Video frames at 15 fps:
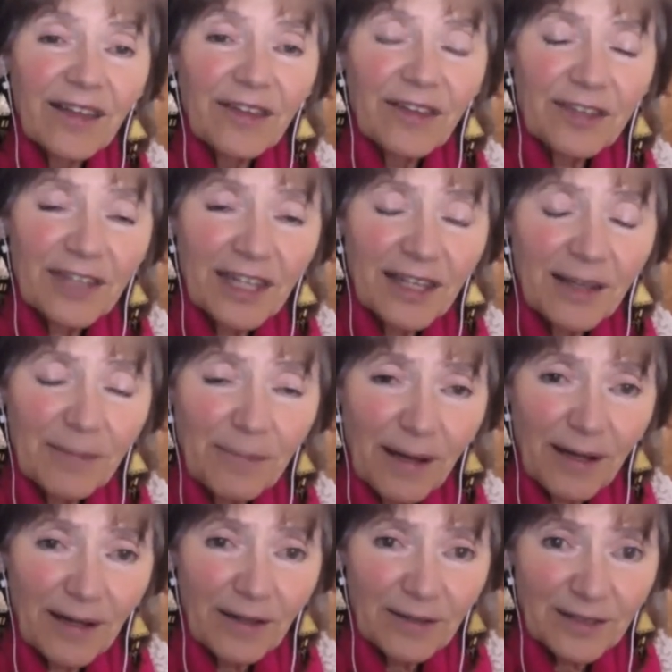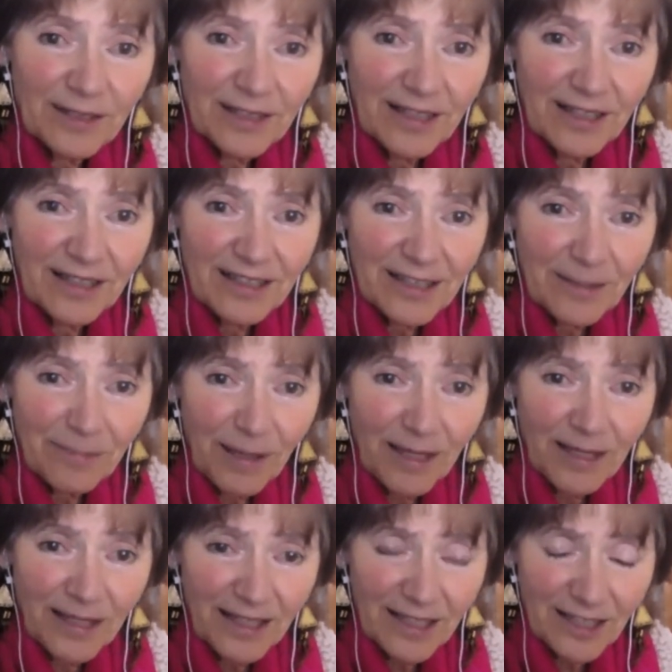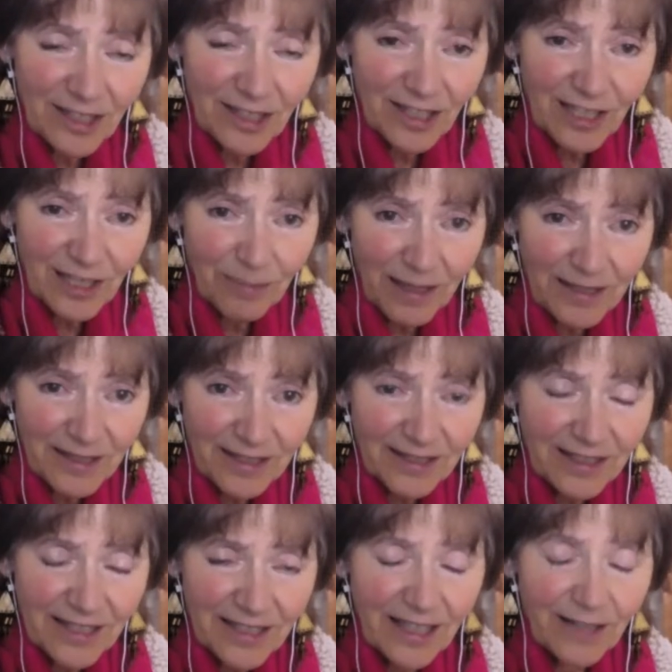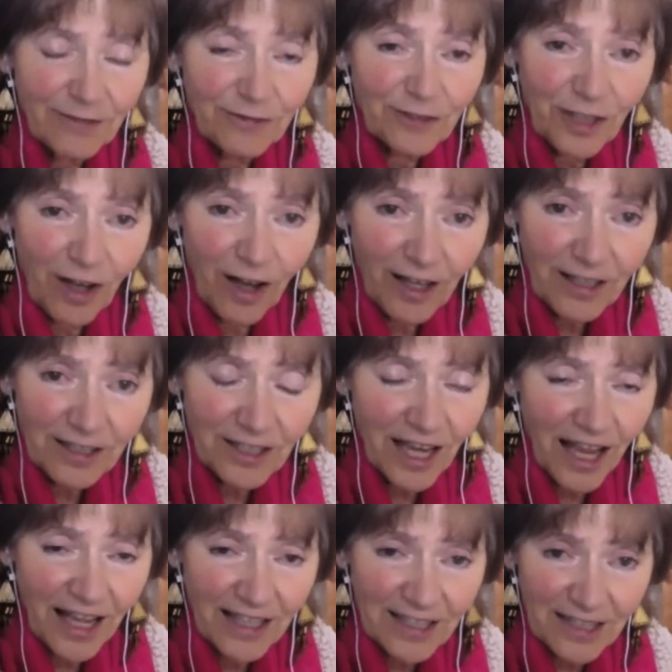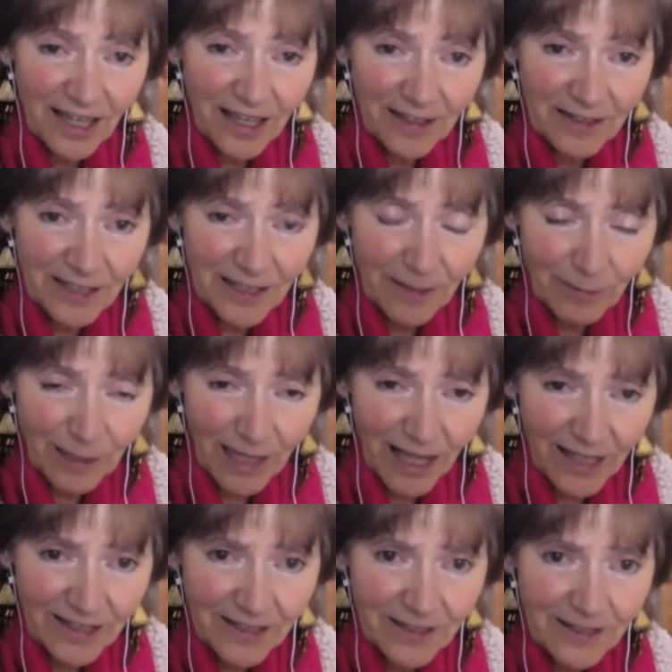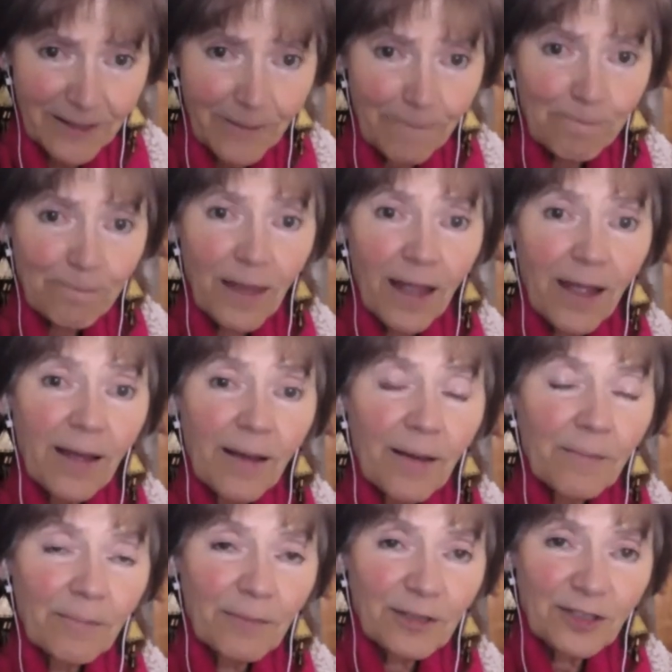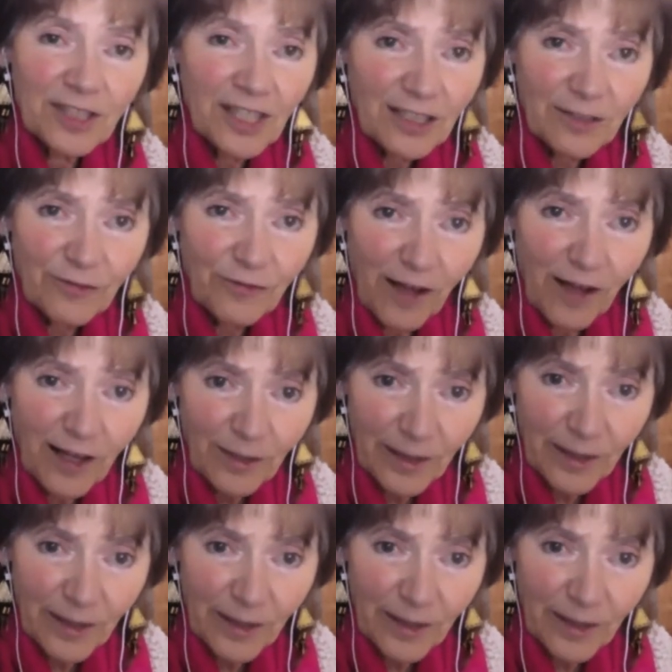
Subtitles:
The thing about Sabina is she's basically self-taught. She has taken some classes, but she doesn't follow